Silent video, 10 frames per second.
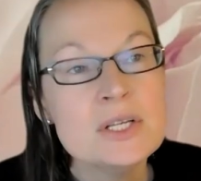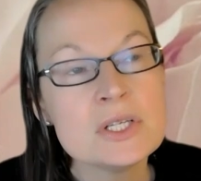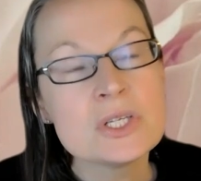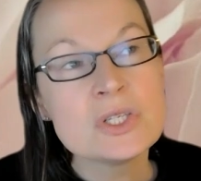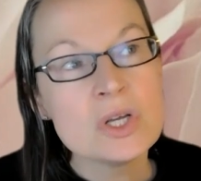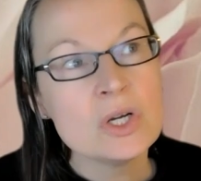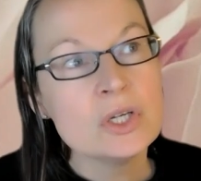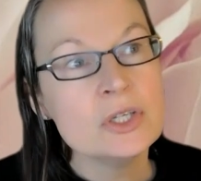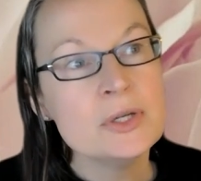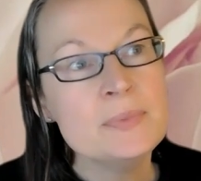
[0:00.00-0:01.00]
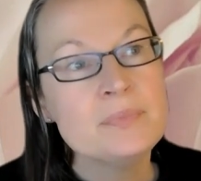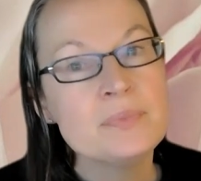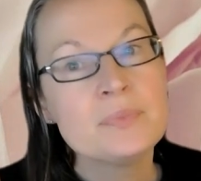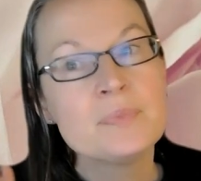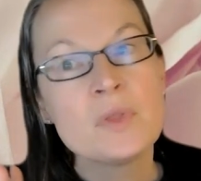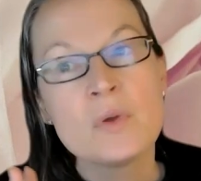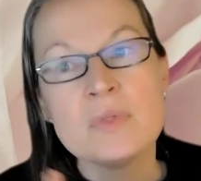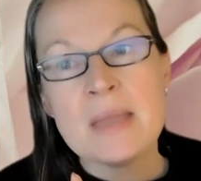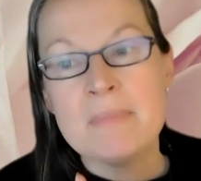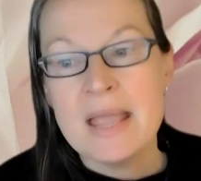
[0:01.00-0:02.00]
So
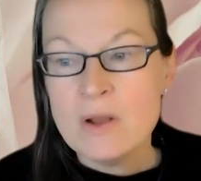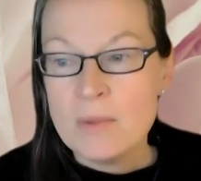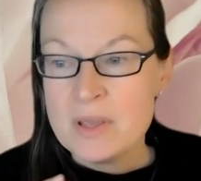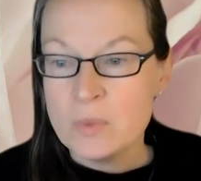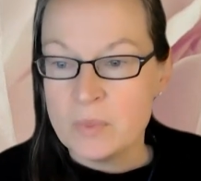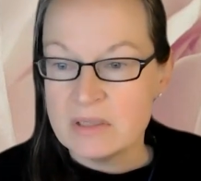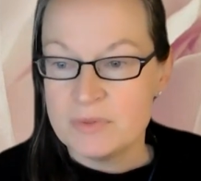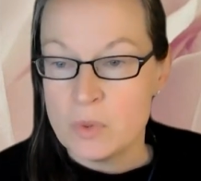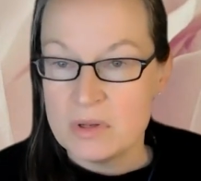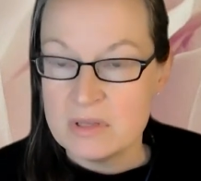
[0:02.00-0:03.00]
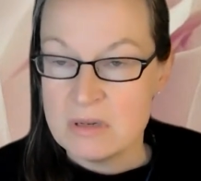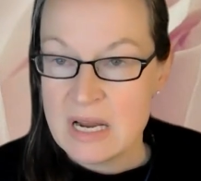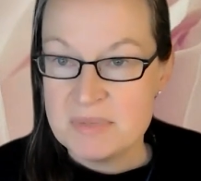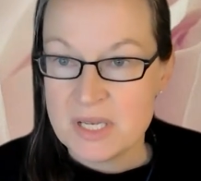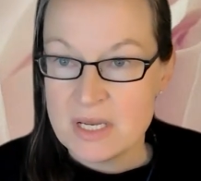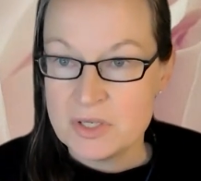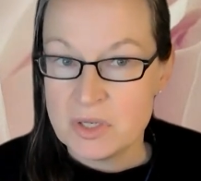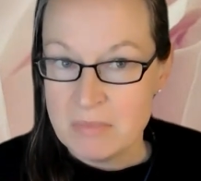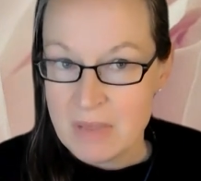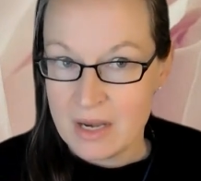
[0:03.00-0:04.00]
they may not be aware of all of the crimes against
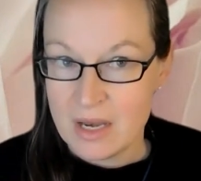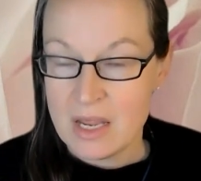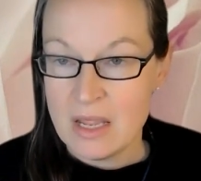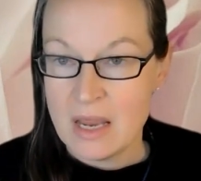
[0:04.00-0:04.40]
humanity,